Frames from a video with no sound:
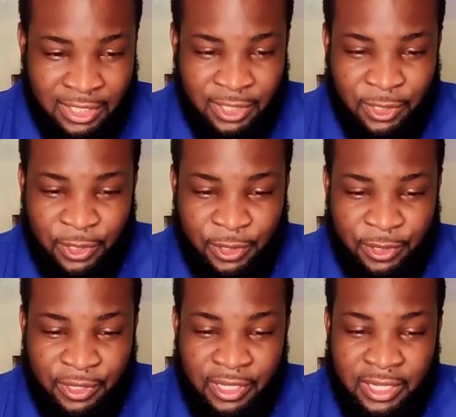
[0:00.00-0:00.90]

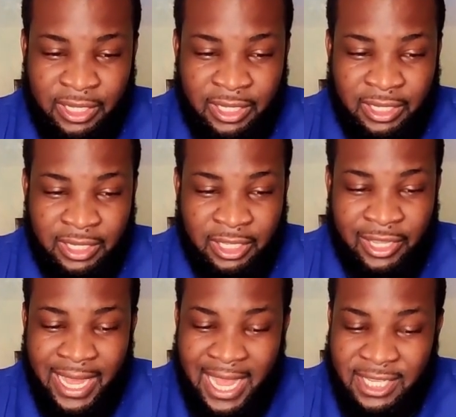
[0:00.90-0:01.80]
so
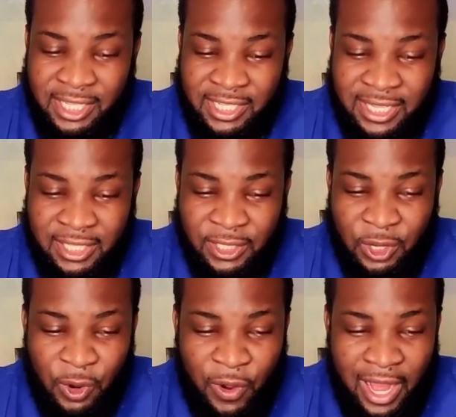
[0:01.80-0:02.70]
you guys just need to
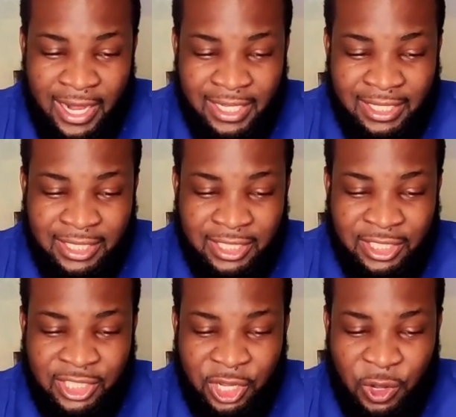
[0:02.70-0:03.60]
go on,
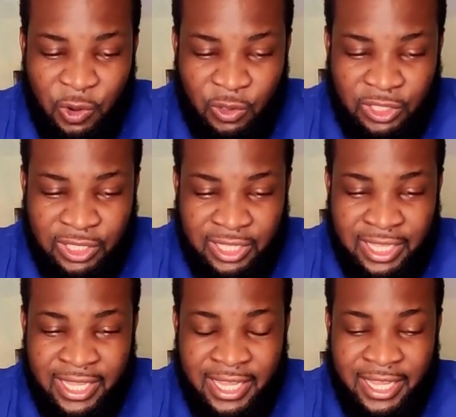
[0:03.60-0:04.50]
check out
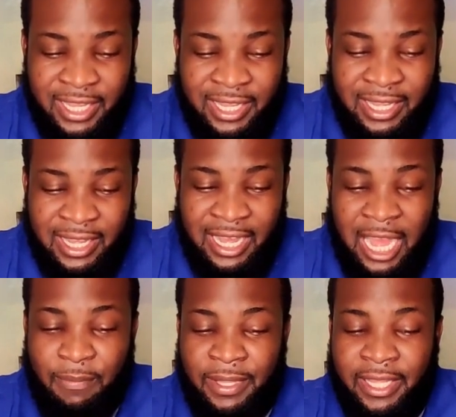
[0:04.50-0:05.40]
the
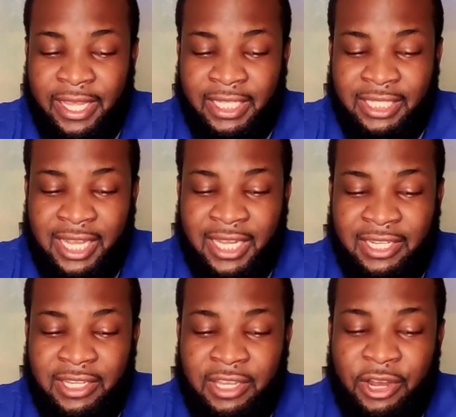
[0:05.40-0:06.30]

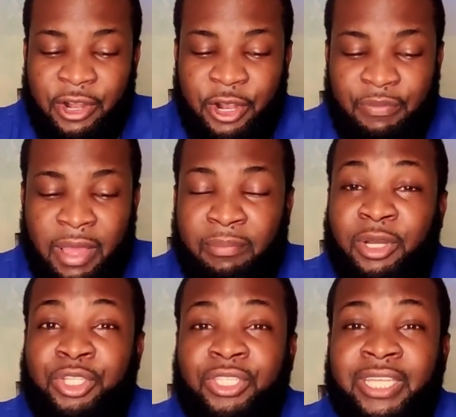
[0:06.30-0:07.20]
application.
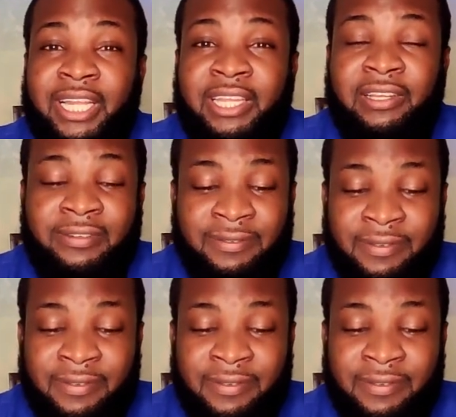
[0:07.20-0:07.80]
Remember to tell your